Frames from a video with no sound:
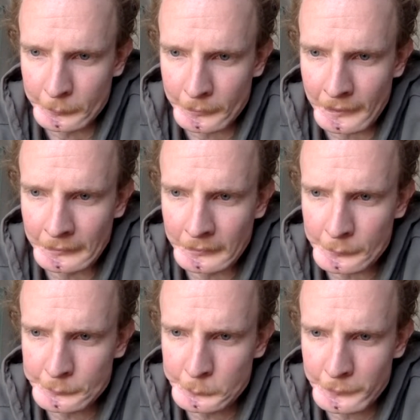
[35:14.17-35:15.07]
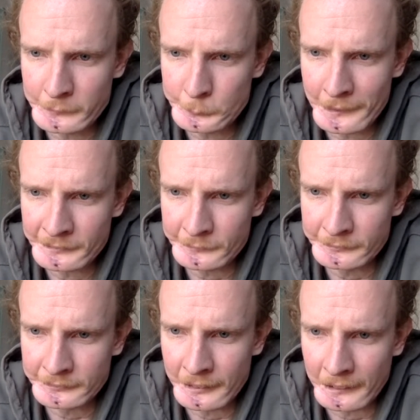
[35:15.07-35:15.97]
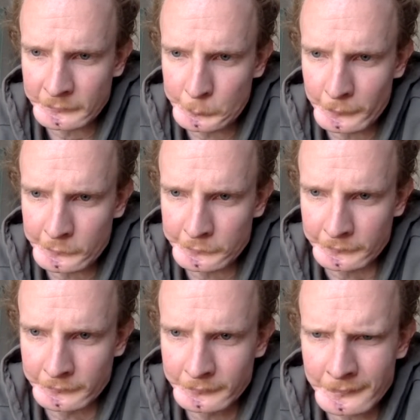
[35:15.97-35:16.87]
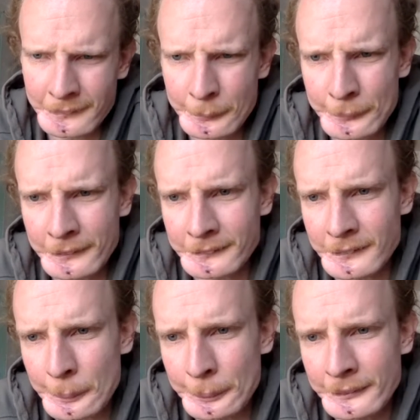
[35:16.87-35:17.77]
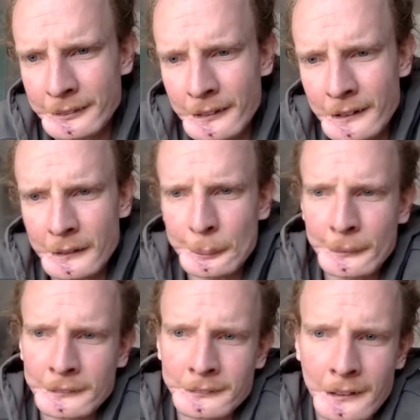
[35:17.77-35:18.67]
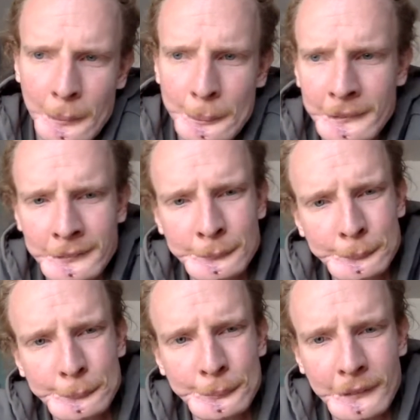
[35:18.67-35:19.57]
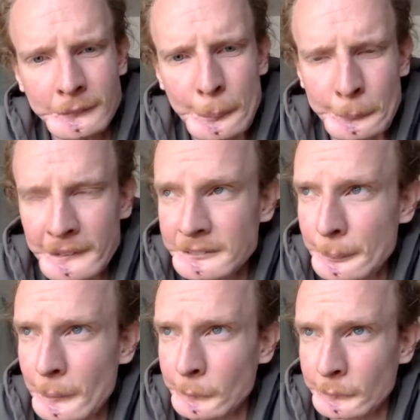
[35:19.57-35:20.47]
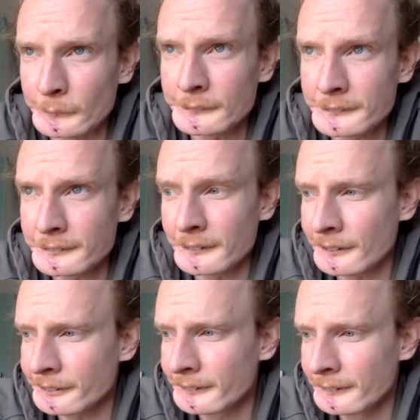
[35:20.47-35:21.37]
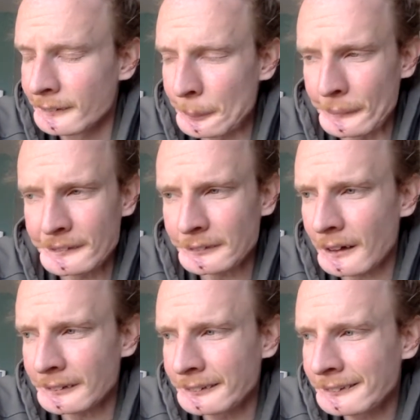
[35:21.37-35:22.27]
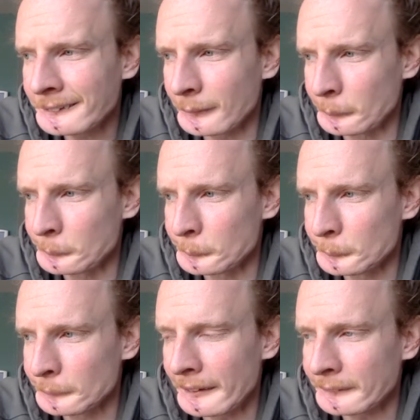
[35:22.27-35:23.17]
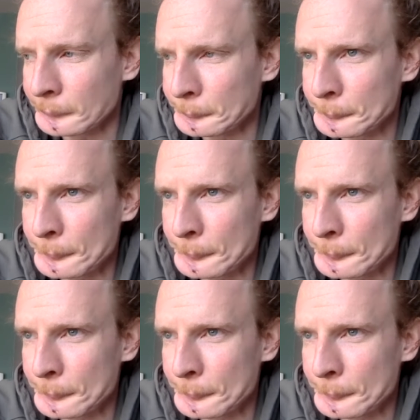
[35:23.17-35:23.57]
I love the way you answered Snack's question. Yeah, man, because I've been there. I've been depressed about girls and stuff. But it's all ego. Like